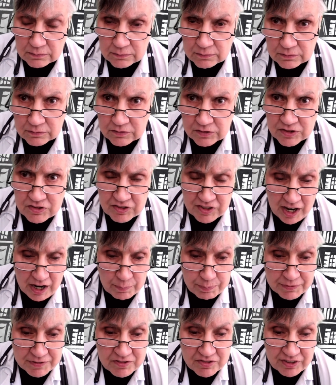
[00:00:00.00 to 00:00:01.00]
Just
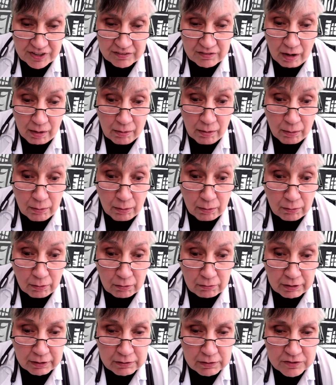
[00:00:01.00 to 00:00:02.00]
happens that
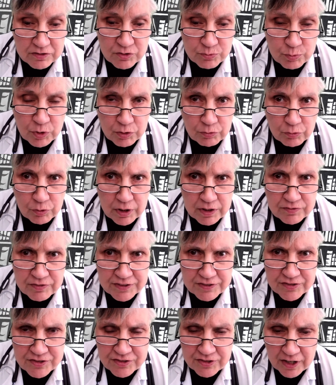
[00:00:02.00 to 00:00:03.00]
ark is what
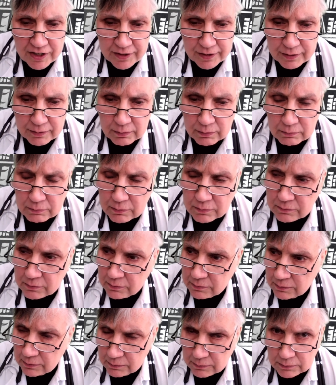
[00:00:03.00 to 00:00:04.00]
ravens say.
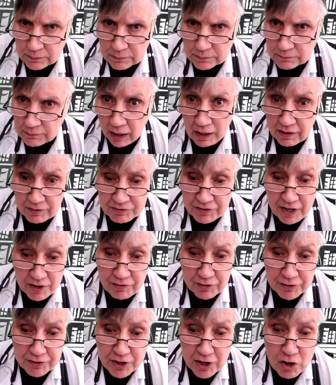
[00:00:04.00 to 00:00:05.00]
I have
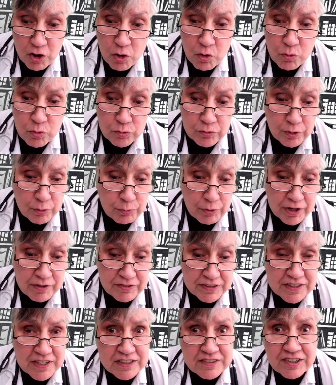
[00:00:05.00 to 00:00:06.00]
never known a
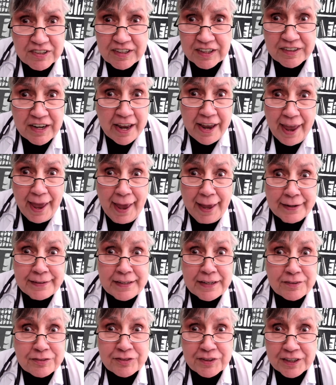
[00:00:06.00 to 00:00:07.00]
raven that said
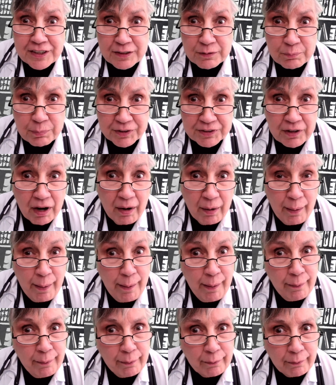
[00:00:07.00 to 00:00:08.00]
anything but
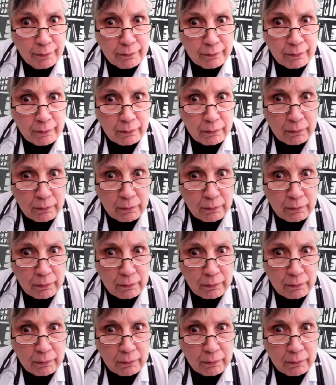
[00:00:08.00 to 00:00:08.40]
ark.